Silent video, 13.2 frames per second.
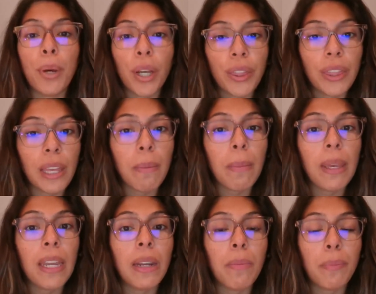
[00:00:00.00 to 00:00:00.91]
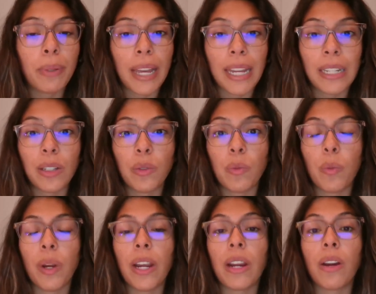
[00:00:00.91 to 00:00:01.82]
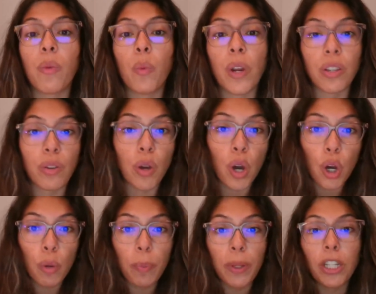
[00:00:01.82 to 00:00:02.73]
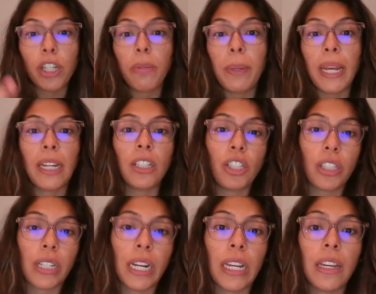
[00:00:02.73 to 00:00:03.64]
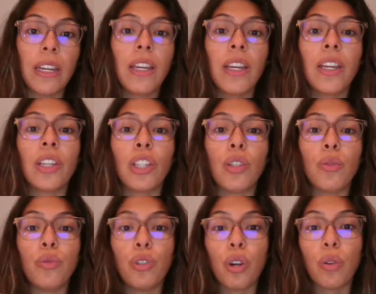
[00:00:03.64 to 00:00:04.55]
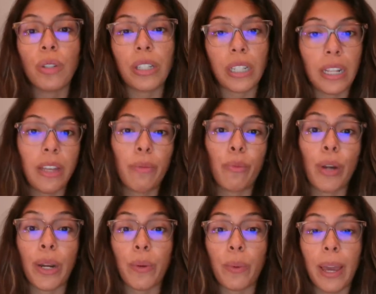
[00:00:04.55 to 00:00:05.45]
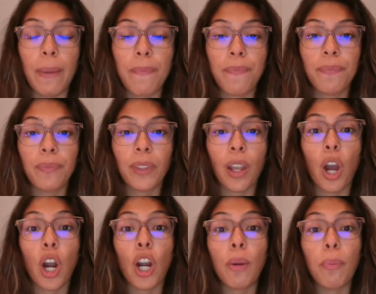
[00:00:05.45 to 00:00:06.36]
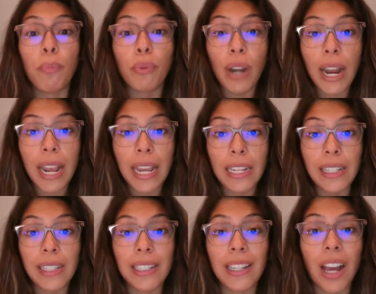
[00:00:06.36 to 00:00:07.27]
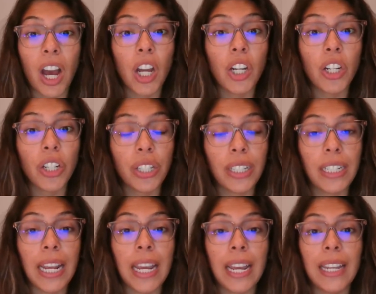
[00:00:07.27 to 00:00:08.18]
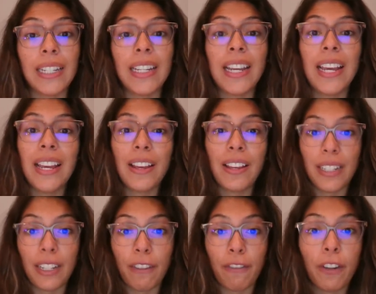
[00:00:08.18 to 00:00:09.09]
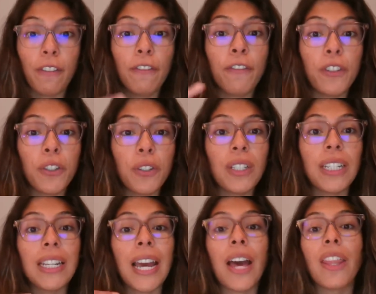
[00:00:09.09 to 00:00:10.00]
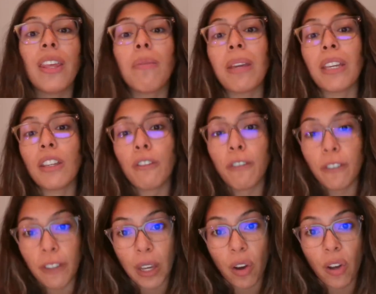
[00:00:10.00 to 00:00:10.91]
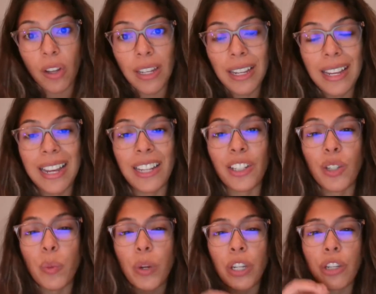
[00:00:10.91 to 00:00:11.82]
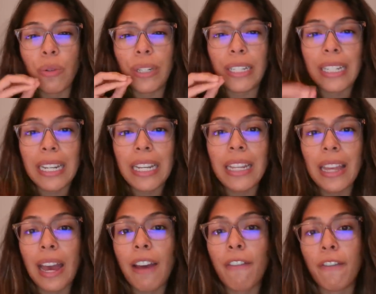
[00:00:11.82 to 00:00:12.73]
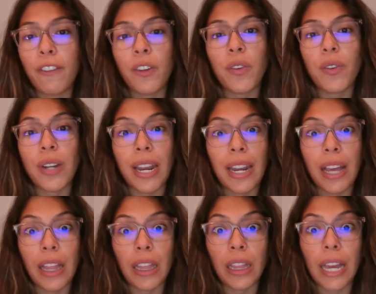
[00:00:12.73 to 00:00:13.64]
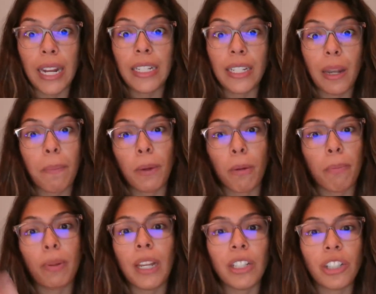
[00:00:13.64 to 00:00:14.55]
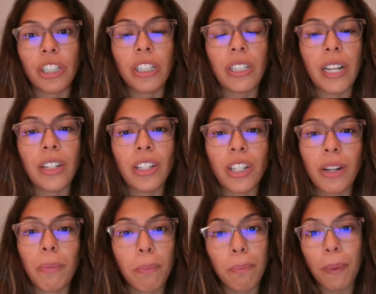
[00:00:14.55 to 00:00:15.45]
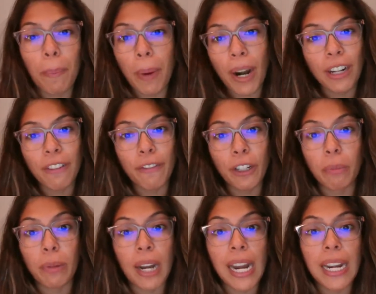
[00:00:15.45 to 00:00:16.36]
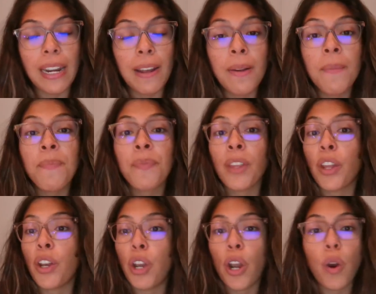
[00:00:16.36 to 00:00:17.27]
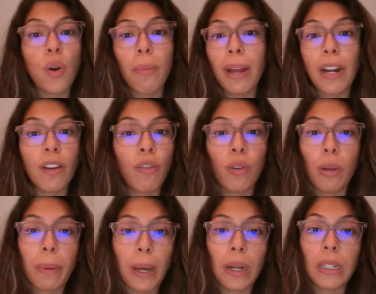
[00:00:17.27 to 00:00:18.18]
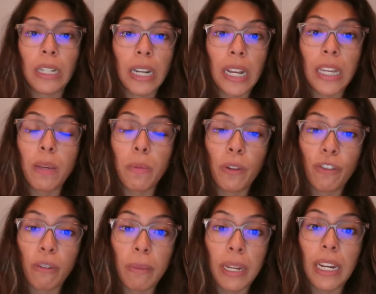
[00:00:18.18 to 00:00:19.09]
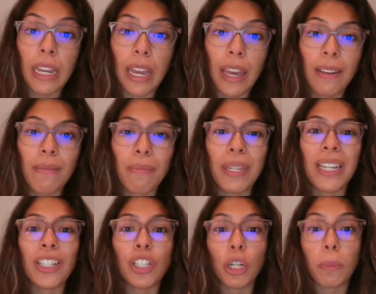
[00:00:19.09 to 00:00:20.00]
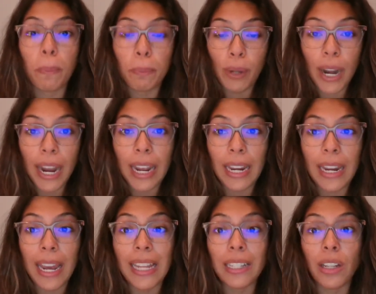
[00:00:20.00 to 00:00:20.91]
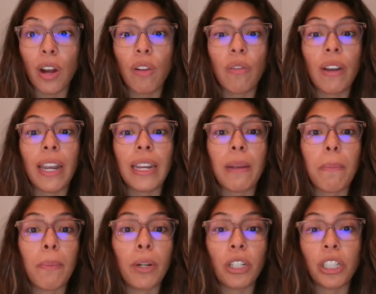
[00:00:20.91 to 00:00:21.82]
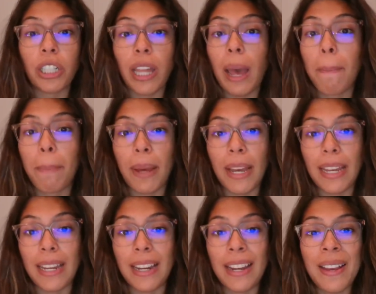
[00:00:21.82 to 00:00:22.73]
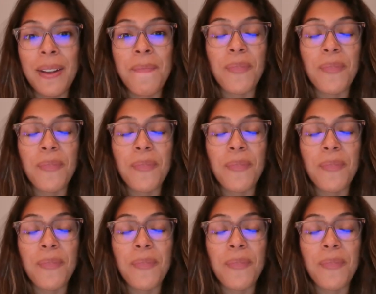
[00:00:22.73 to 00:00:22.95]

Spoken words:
put them in a place where when you open your pantry, you don't see them right away. Our brains understand different foods and how they make you feel. And so when you see that food and it lights up your pleasure center part of your brain, no amount of willpower is going to keep you from eating it because your brain has already pushed that button